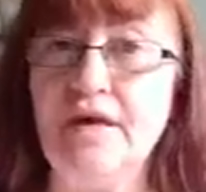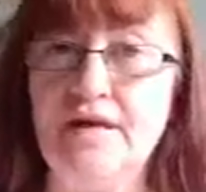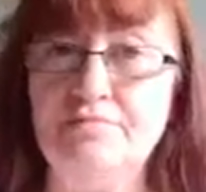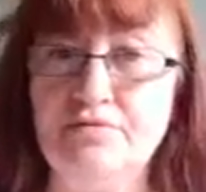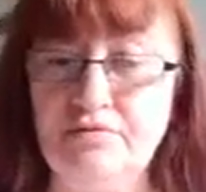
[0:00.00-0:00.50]

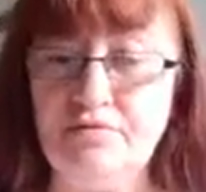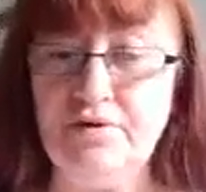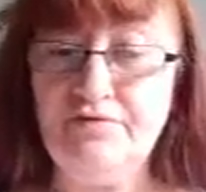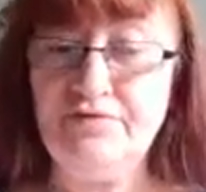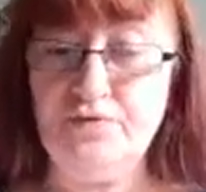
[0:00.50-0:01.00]
April
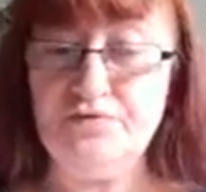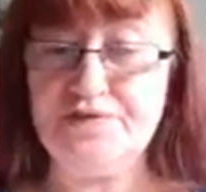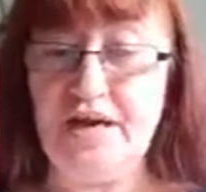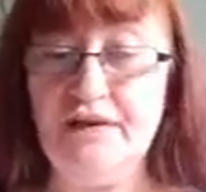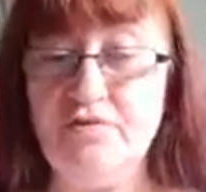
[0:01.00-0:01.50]

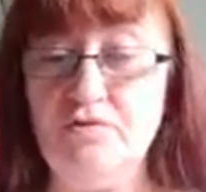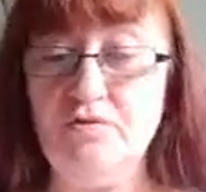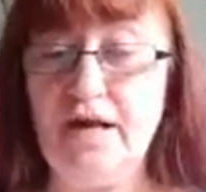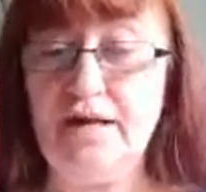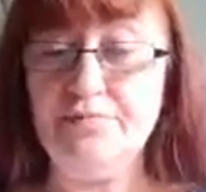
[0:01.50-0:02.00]
Fool's Day
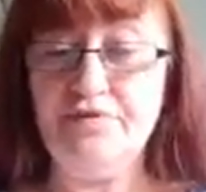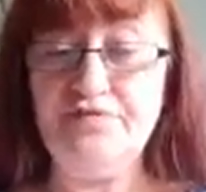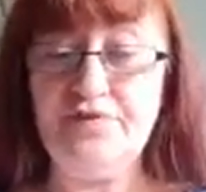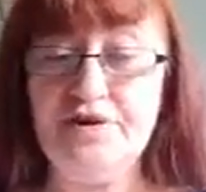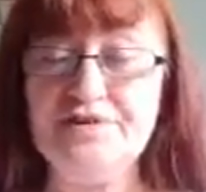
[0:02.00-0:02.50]
or April the
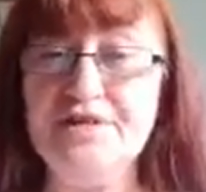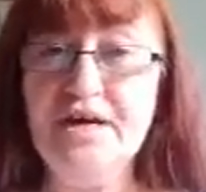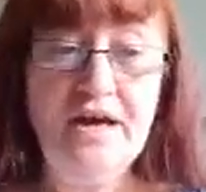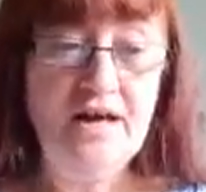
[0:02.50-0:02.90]
1st.